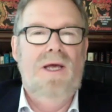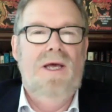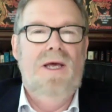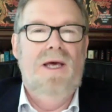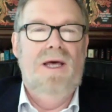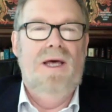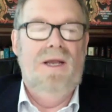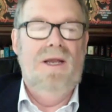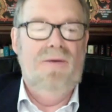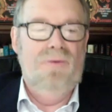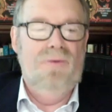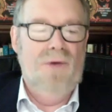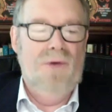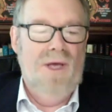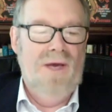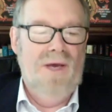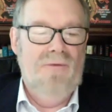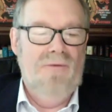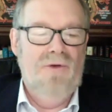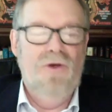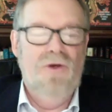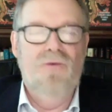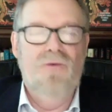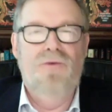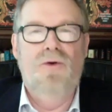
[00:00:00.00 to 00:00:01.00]
And if we have
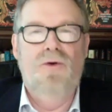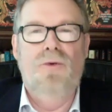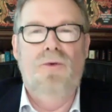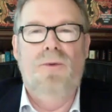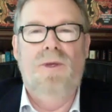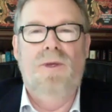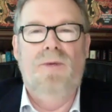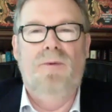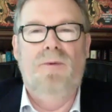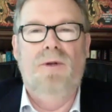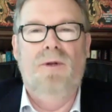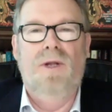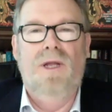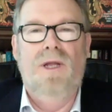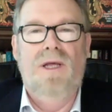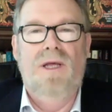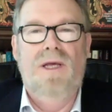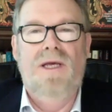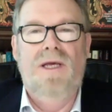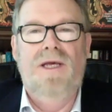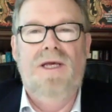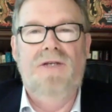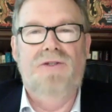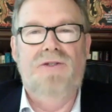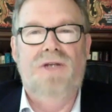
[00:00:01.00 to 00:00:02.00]
too few people,
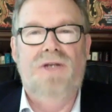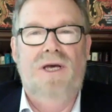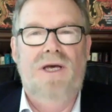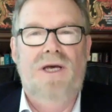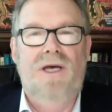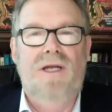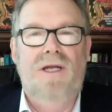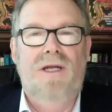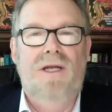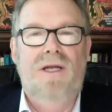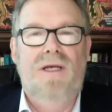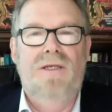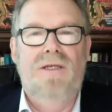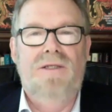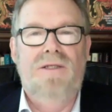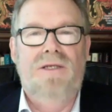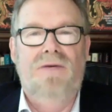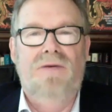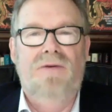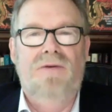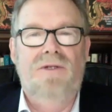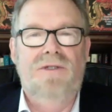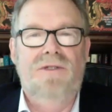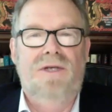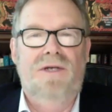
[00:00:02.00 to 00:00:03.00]
he said,
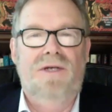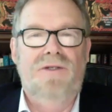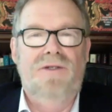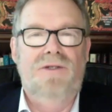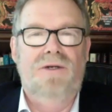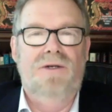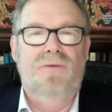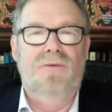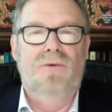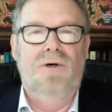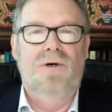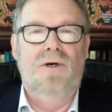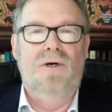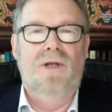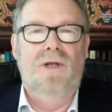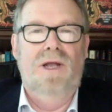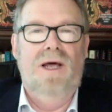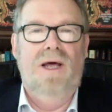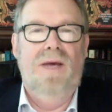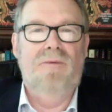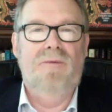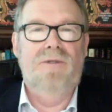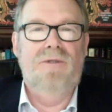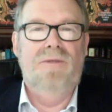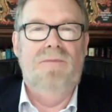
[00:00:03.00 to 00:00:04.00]
civilization will
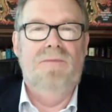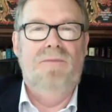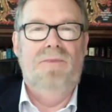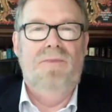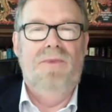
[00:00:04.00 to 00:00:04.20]
collapse.